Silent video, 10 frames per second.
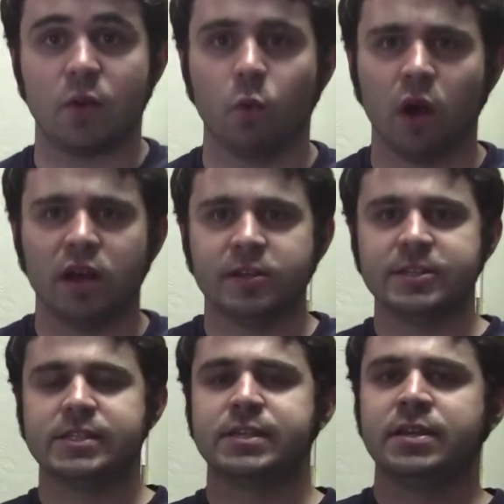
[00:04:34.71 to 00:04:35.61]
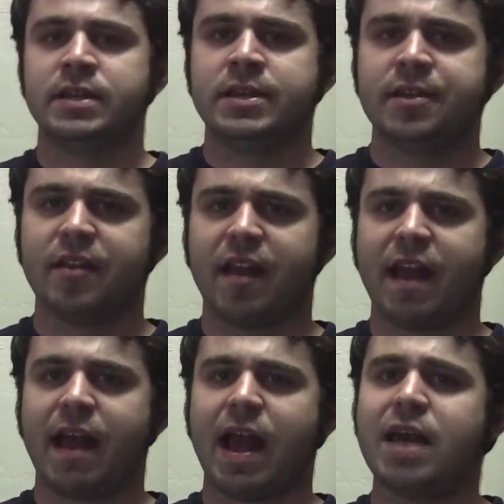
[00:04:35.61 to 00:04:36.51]
was,
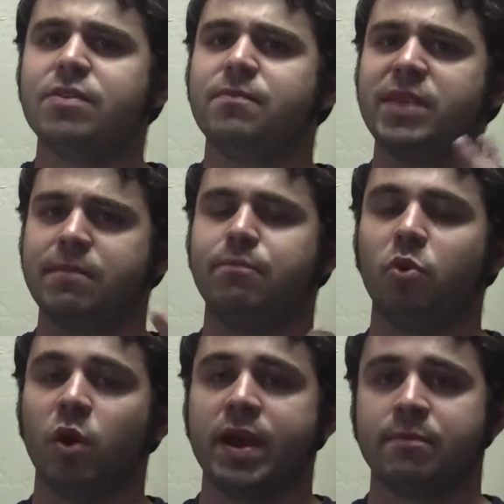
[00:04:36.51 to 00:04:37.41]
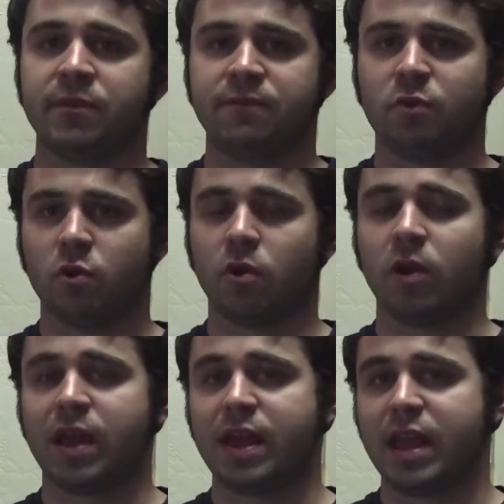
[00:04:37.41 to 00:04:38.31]
at the midpoint
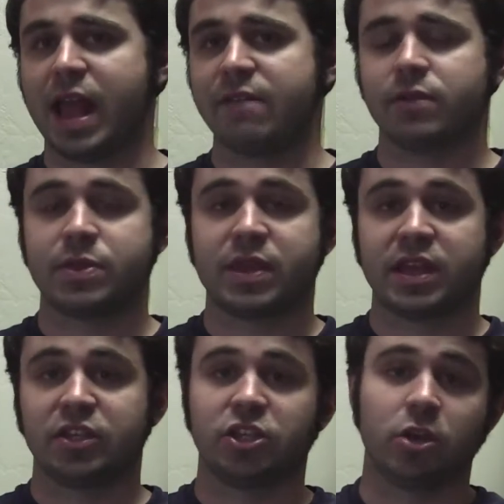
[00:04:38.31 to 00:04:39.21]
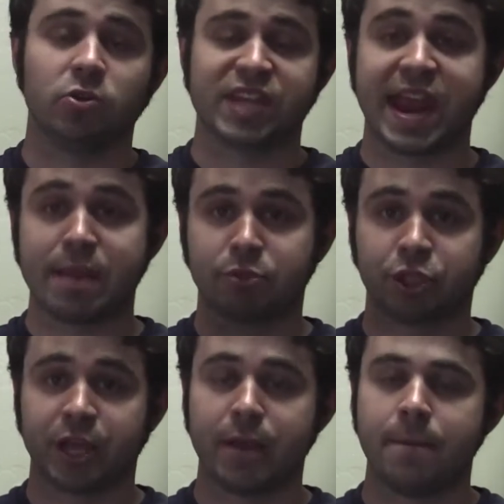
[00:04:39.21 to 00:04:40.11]
before everything goes
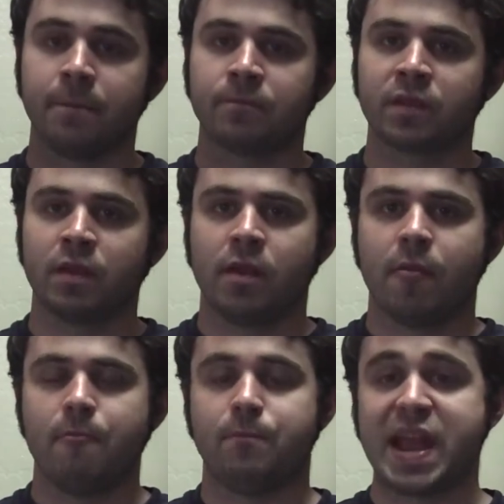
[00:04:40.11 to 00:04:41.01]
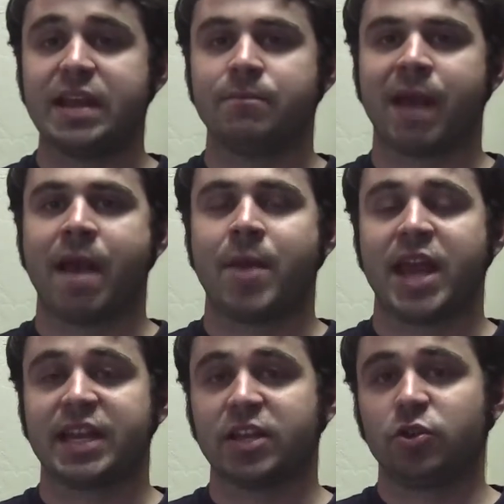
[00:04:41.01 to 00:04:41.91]
apeshit, Bane and
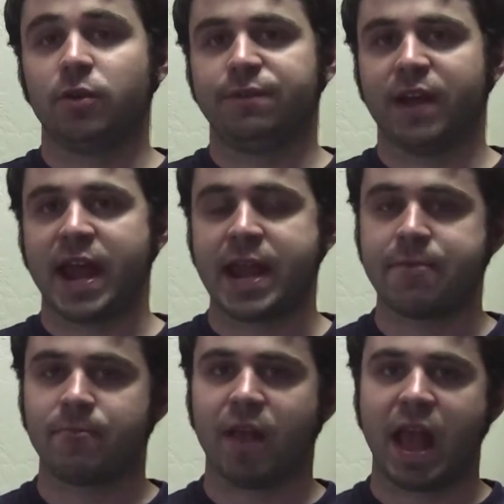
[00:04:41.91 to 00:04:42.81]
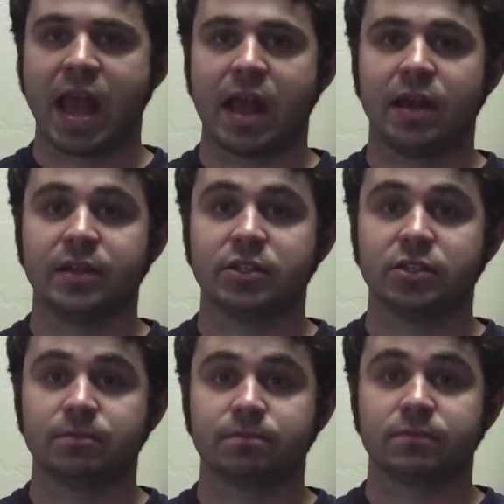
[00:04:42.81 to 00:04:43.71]
Batman get into a fight,
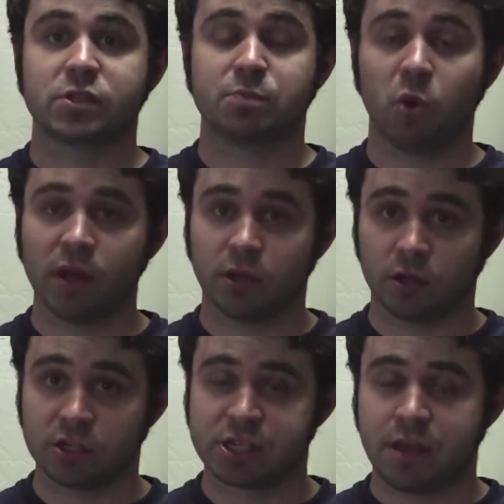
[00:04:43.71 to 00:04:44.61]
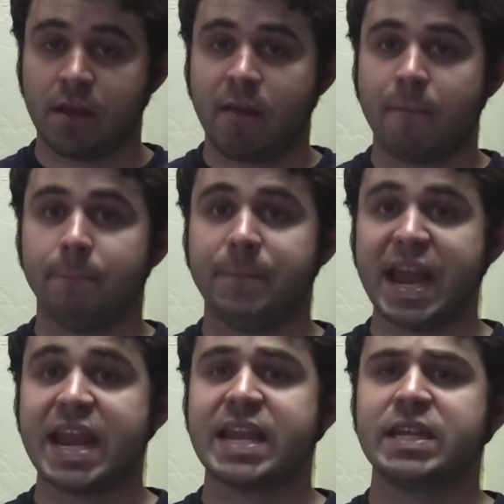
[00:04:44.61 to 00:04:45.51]
and, spoilers,
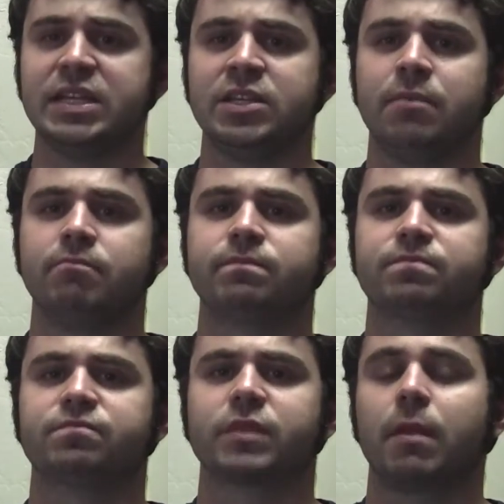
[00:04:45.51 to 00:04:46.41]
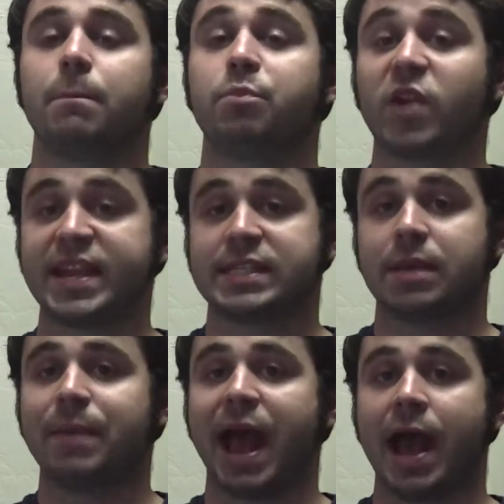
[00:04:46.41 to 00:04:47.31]
Bane breaks
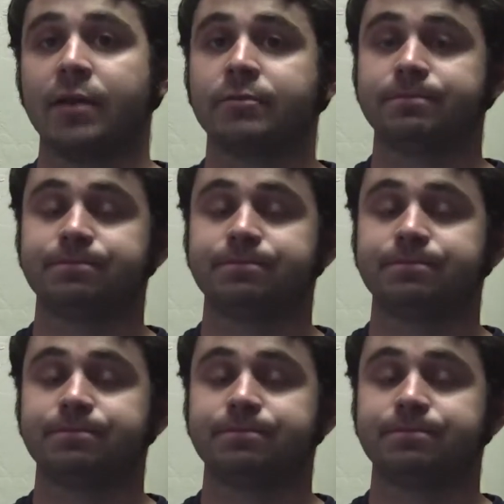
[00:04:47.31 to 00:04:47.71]
the bat,